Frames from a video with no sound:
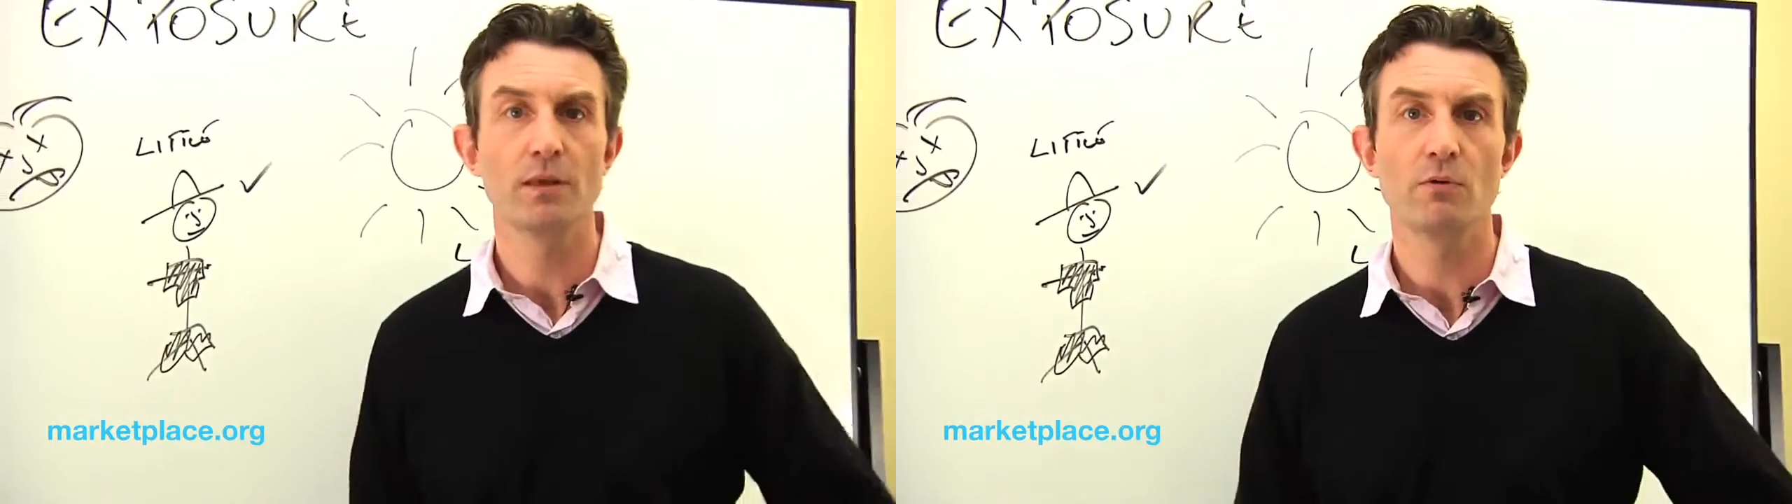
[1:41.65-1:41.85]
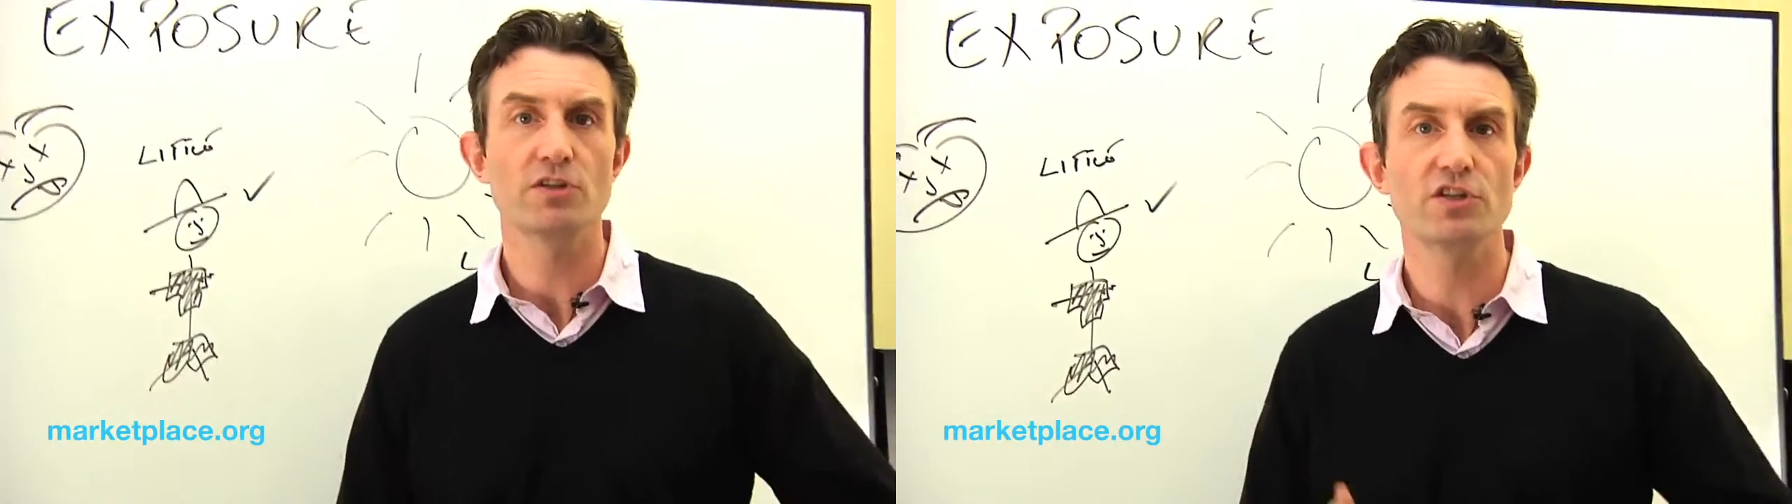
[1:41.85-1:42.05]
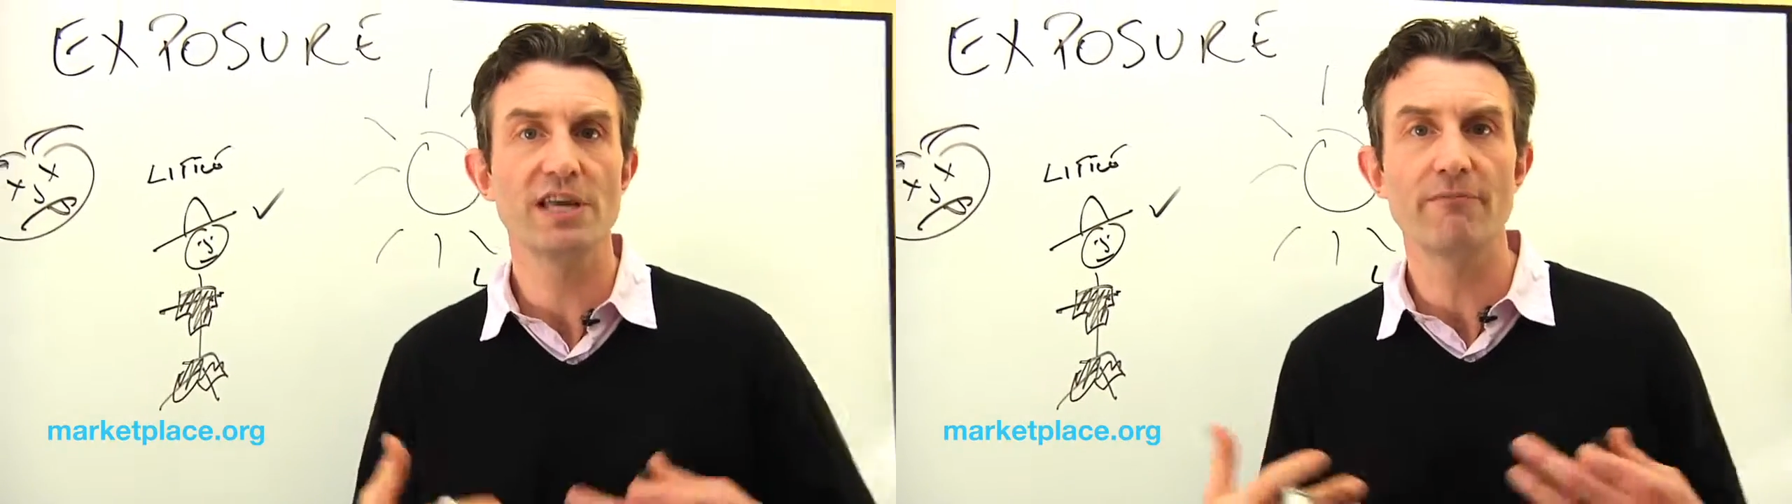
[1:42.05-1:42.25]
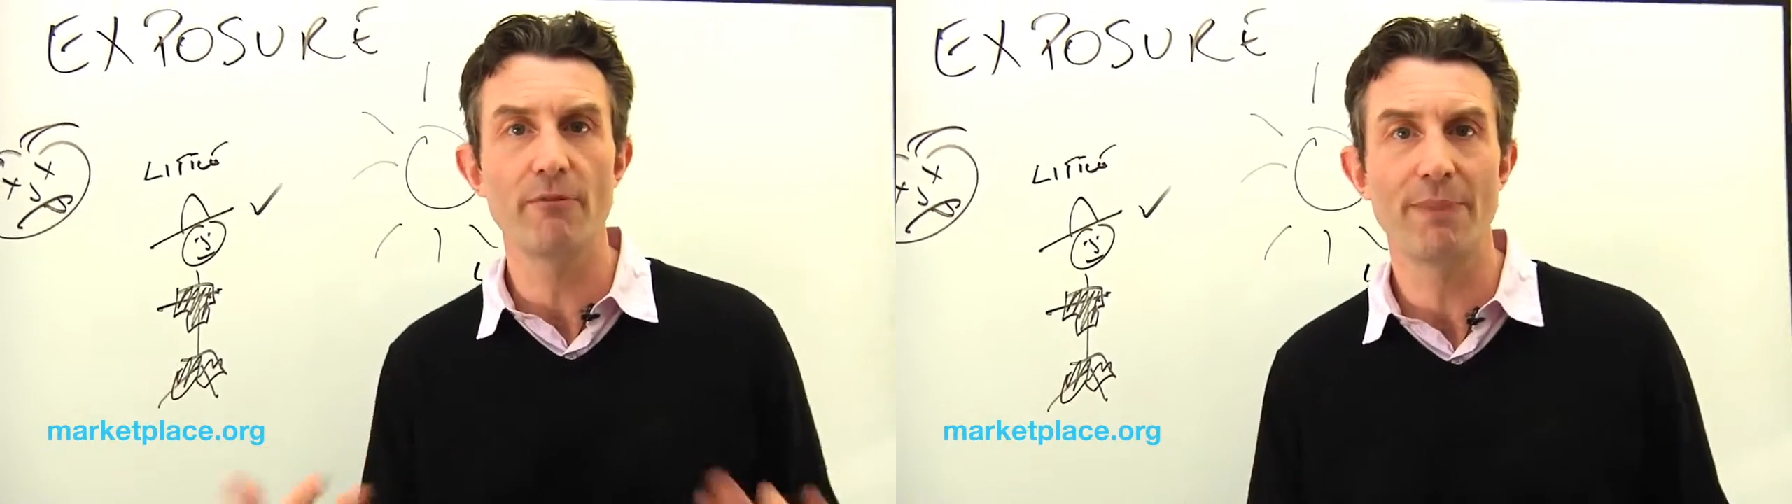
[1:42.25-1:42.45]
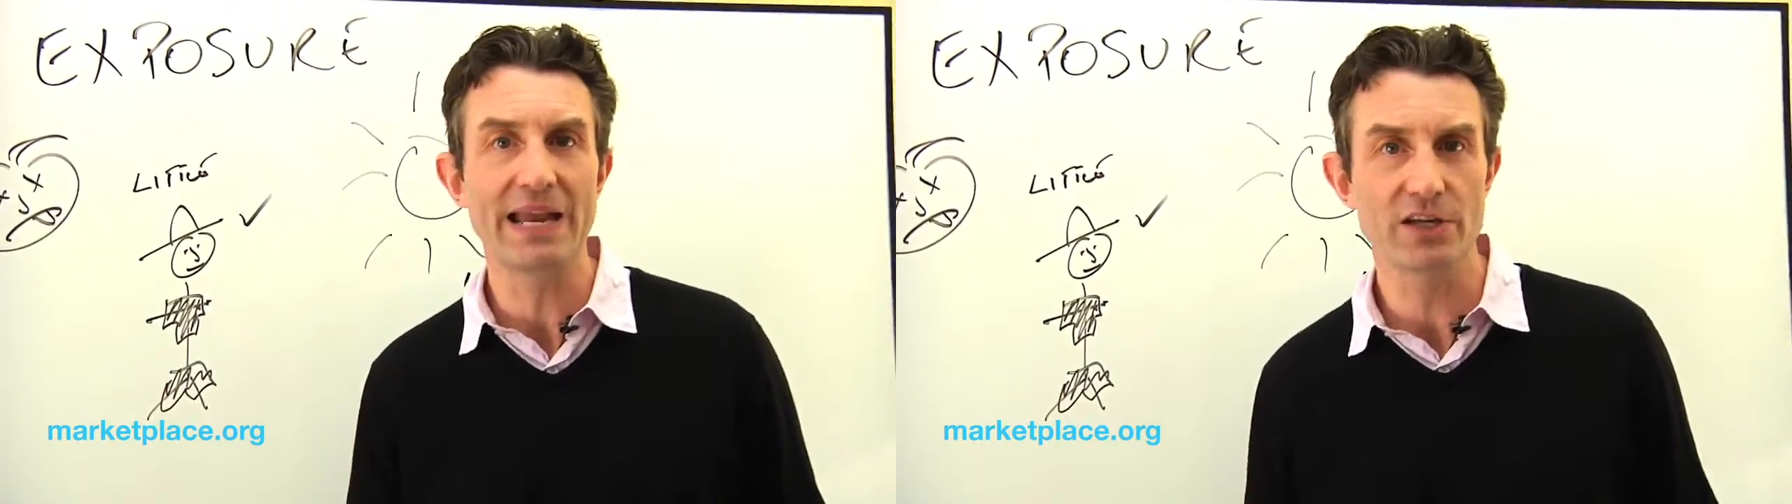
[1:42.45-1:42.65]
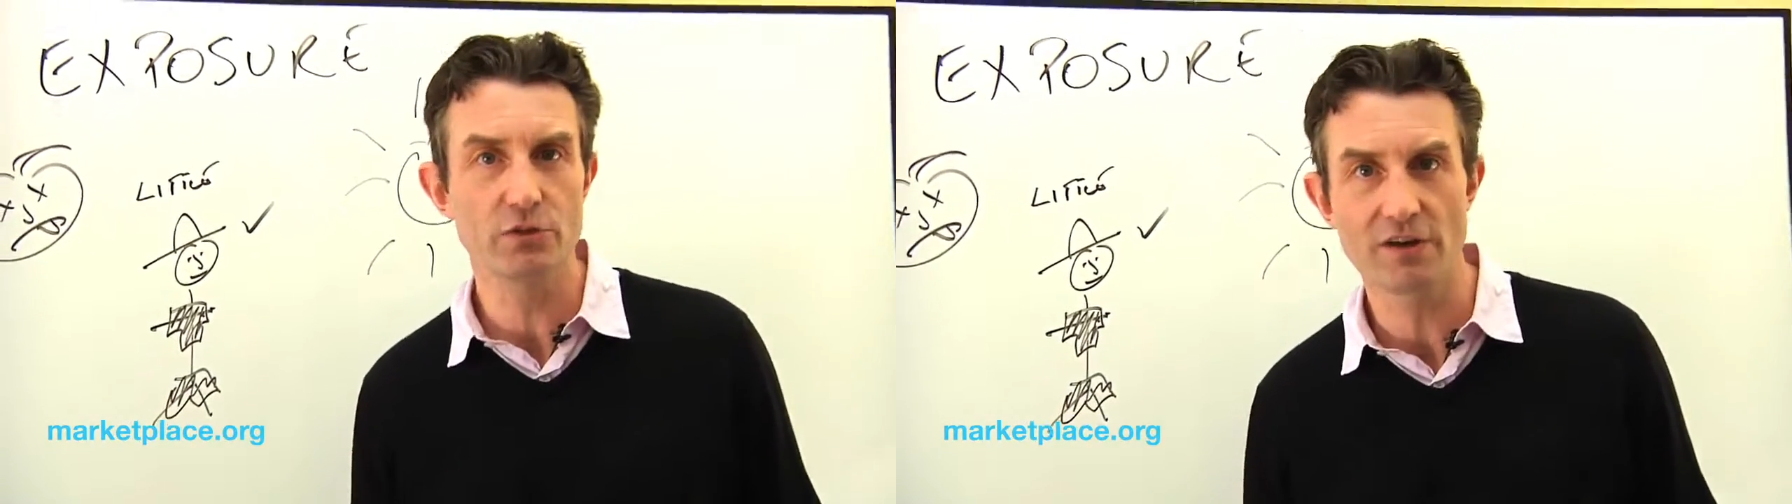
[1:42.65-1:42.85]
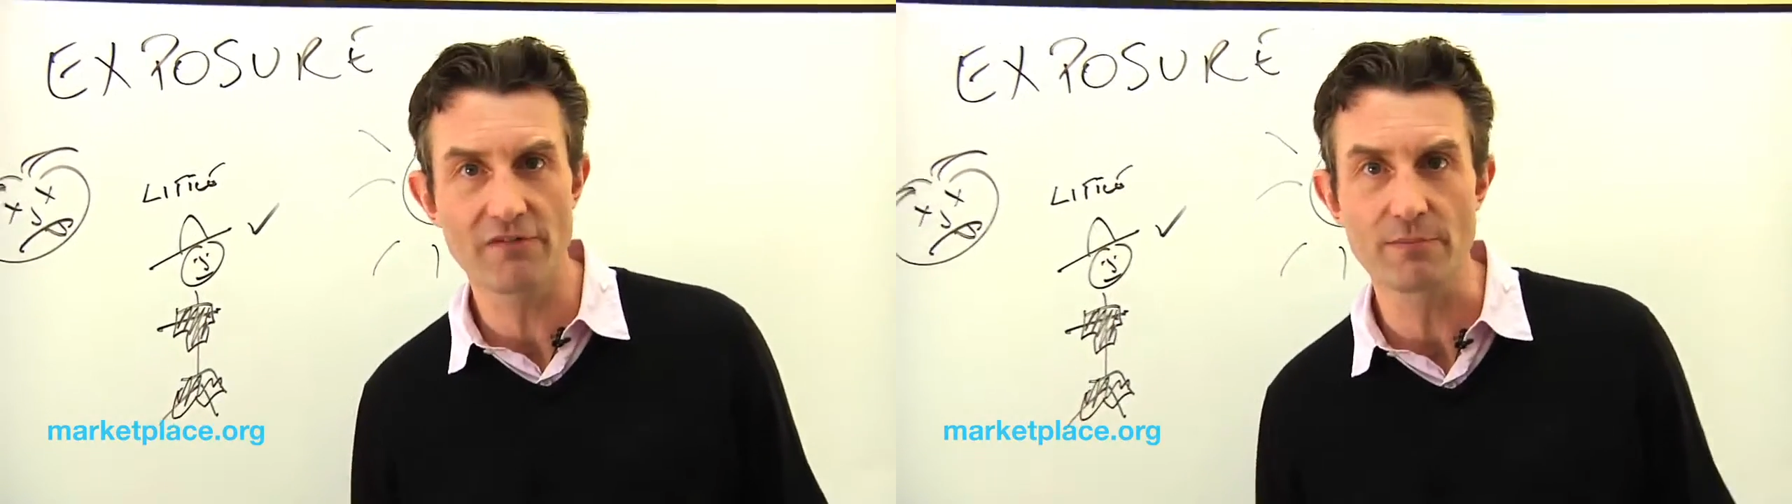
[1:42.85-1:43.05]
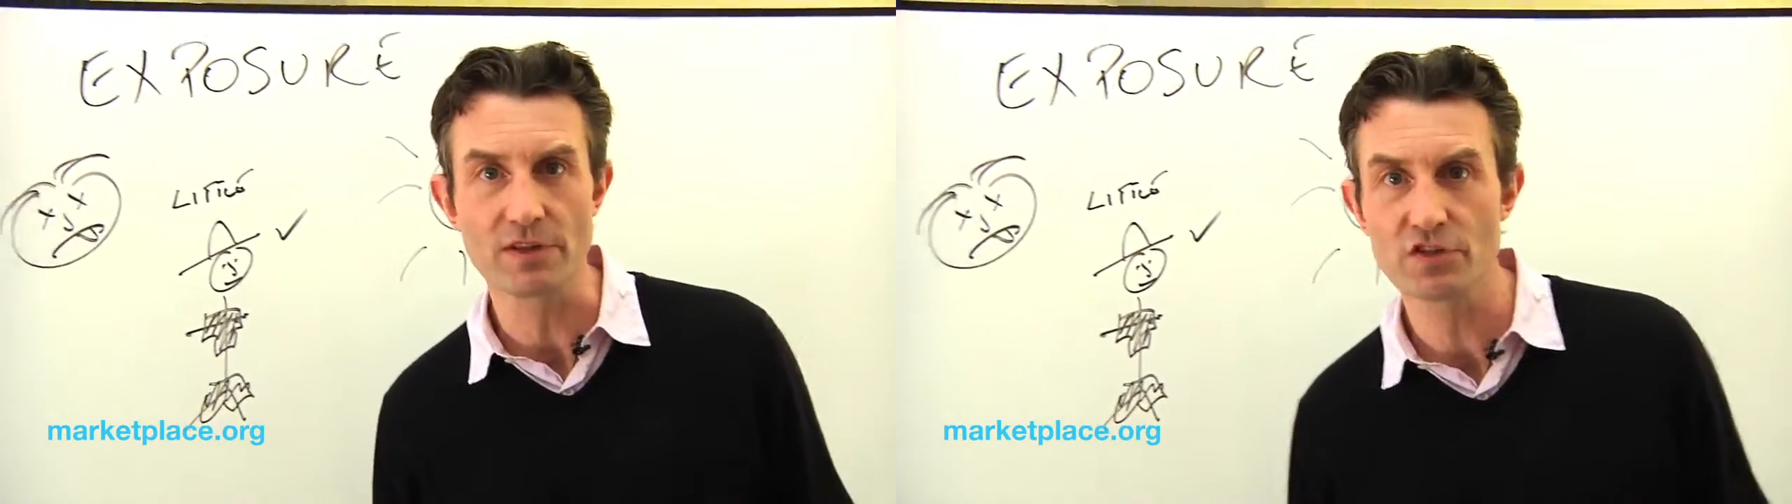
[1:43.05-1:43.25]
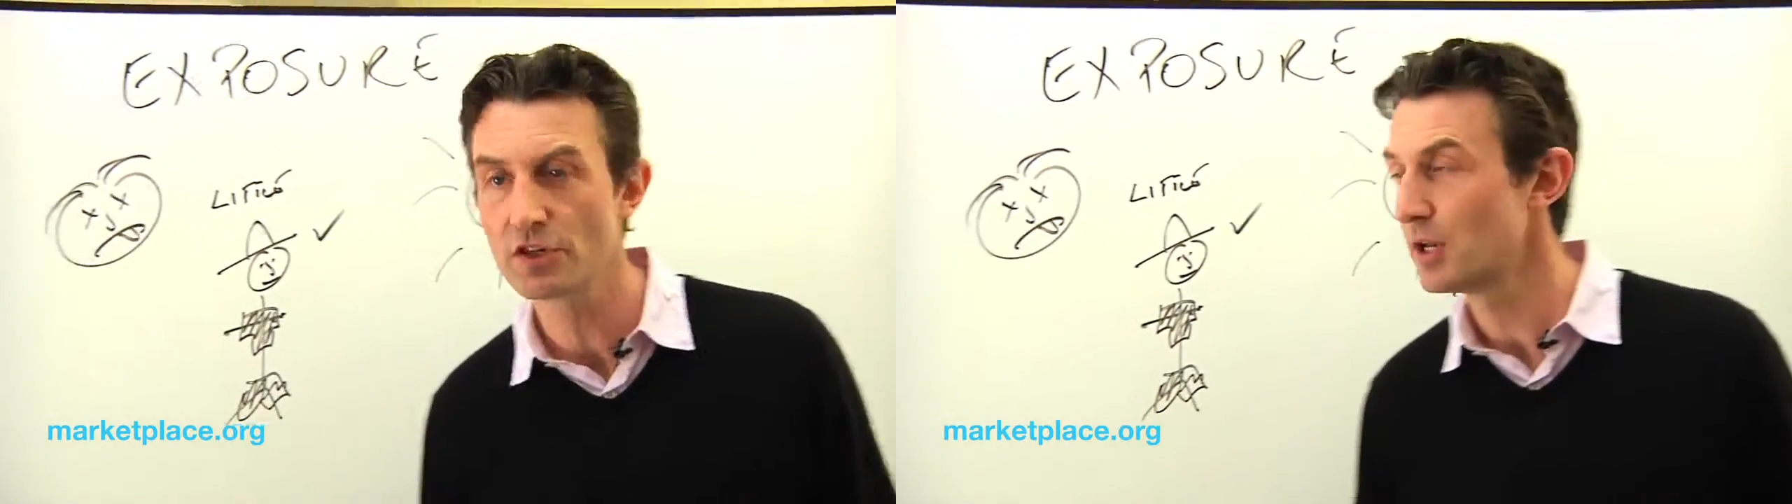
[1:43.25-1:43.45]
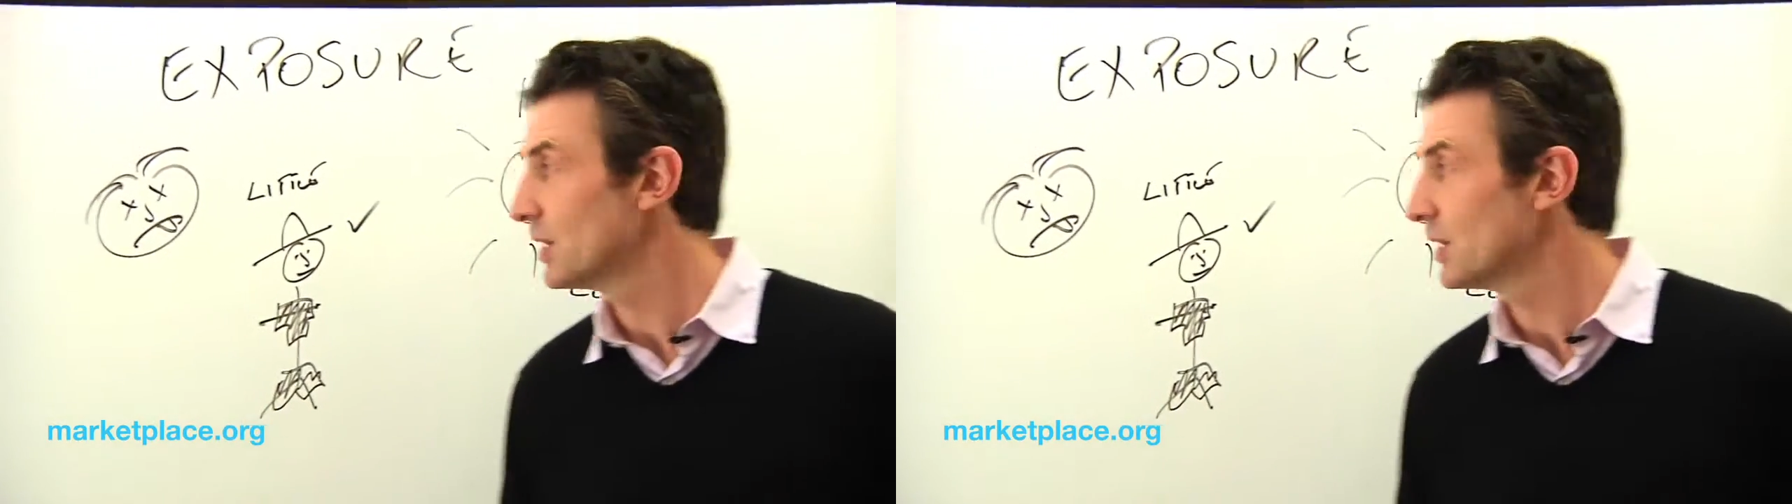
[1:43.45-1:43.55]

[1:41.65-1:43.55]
Well, it's the same for banks or governments.